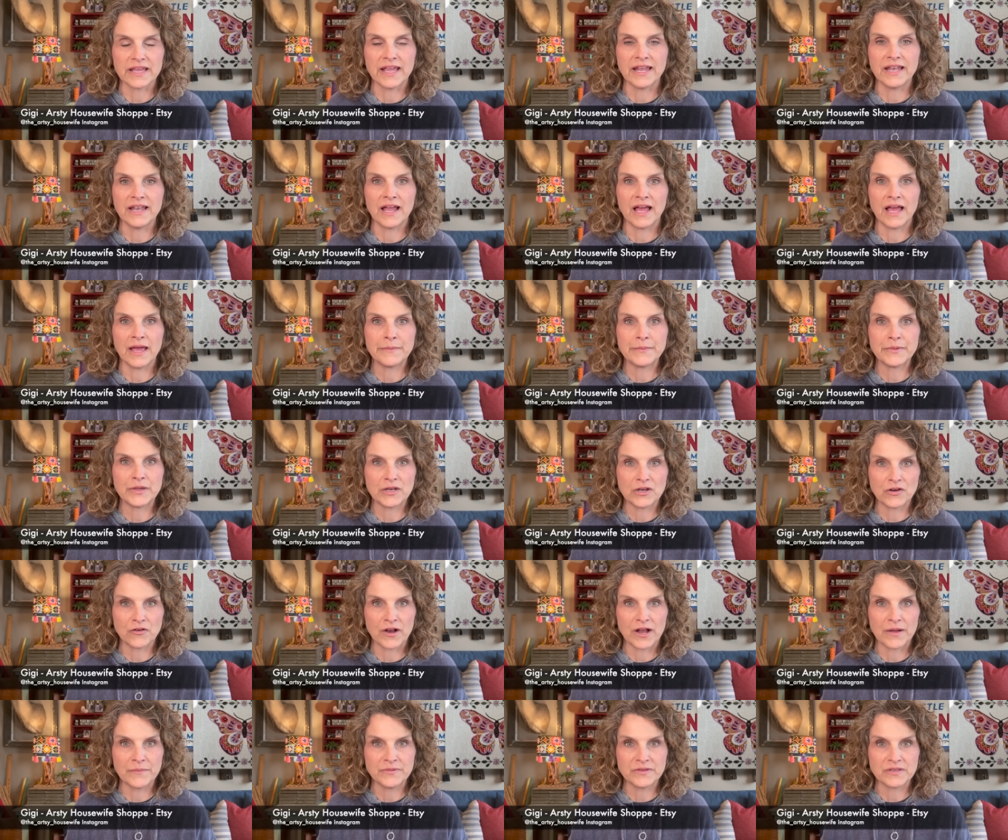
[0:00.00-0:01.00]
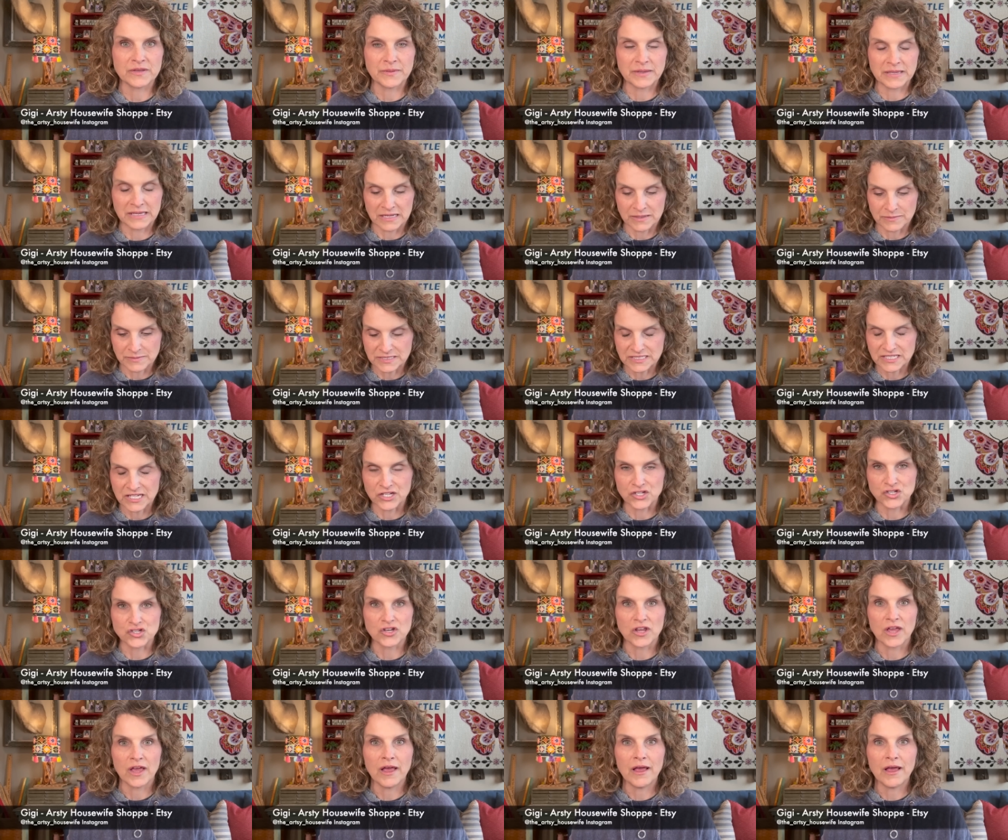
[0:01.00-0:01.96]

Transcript: And I'm going to grab some and get them stitched.